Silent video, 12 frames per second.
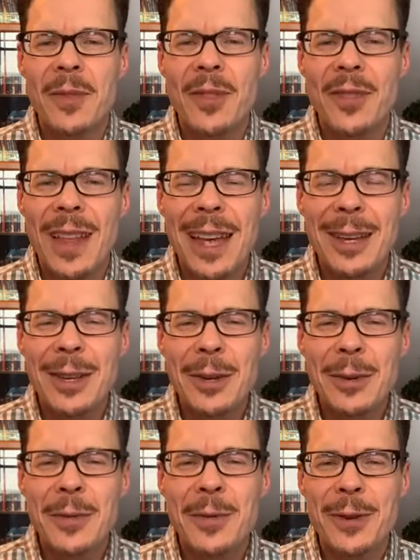thank
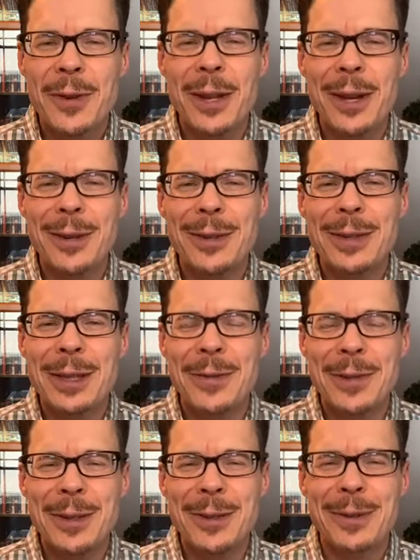you for those of
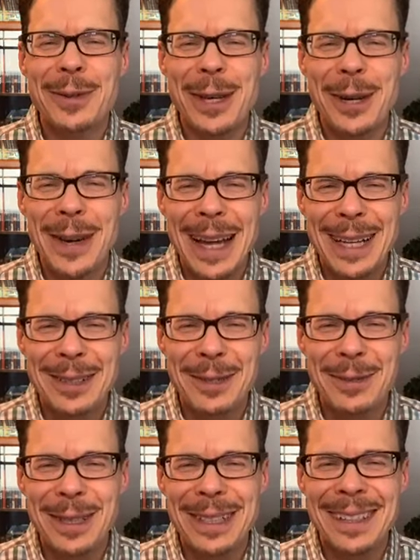you that are
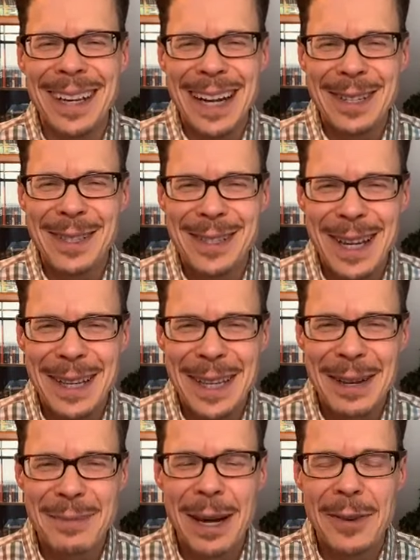answering. I say
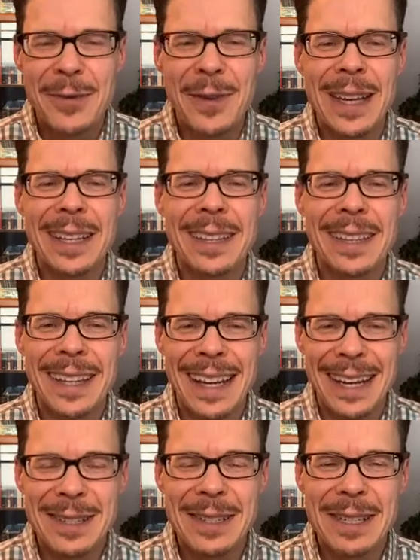that by faith, and
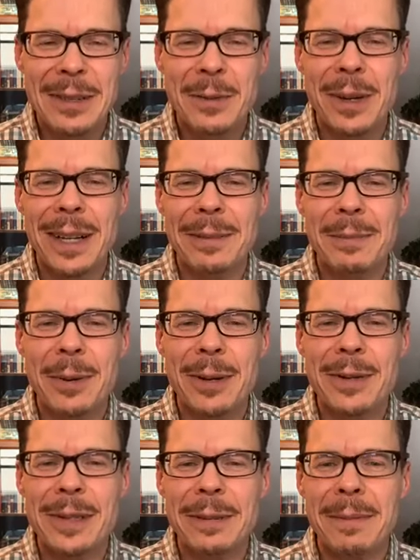I see one
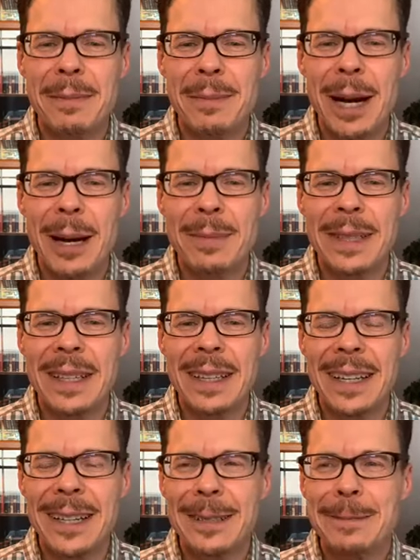person popped in
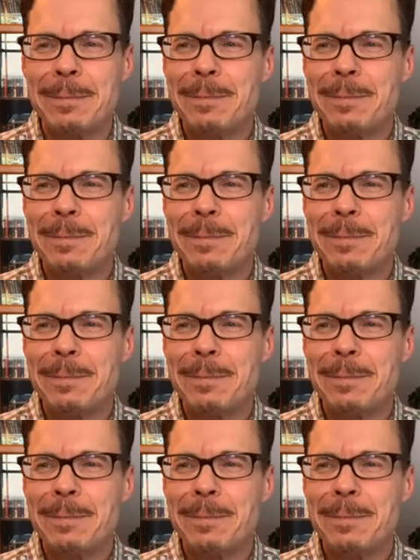there.